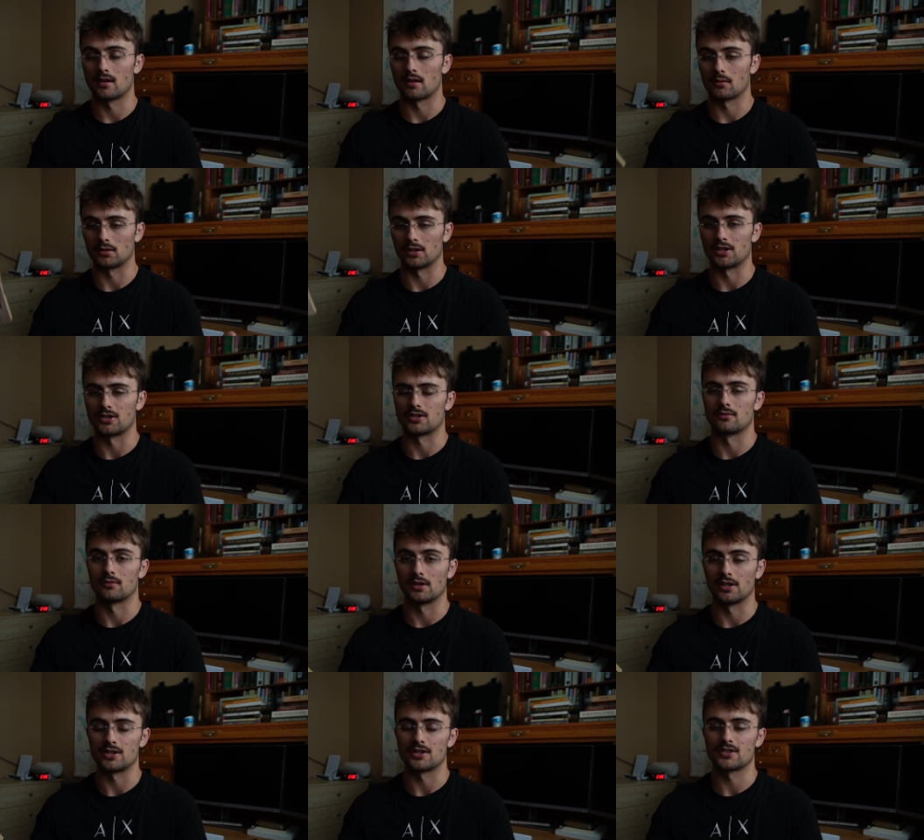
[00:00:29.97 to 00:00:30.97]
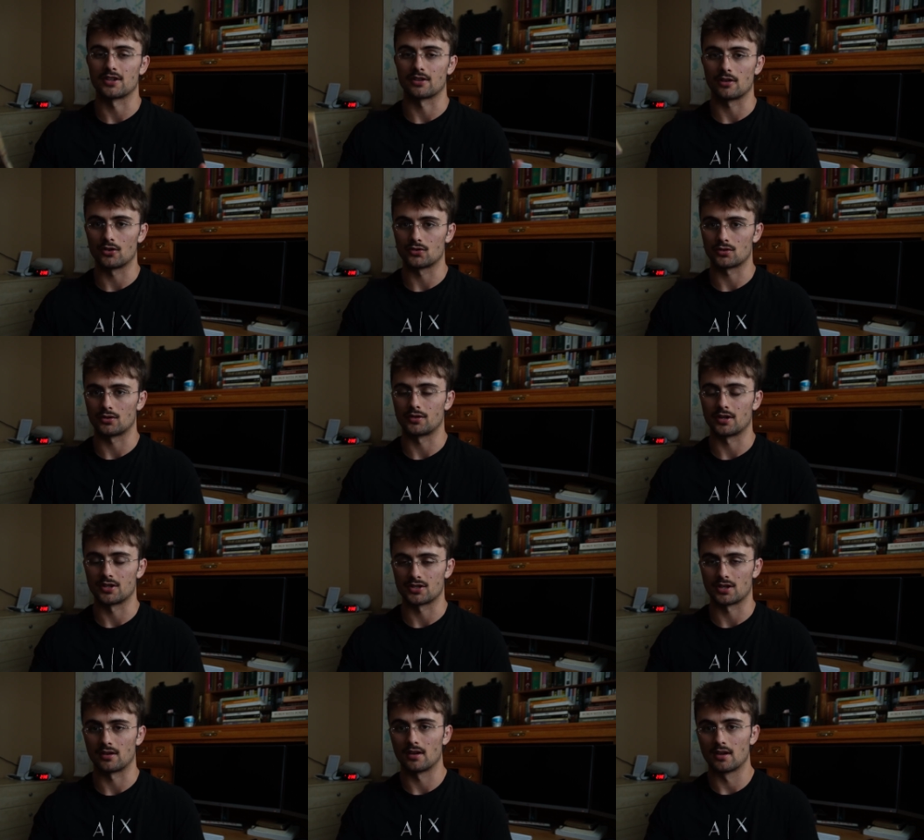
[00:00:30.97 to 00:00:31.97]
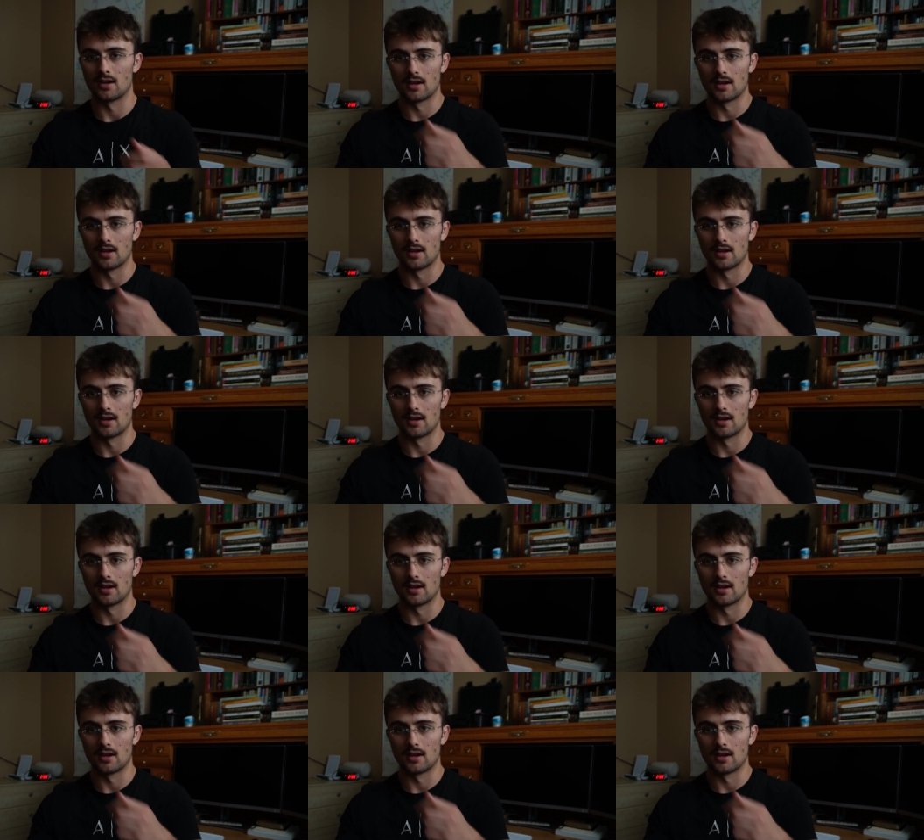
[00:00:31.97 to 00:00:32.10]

religious and cultural tradition.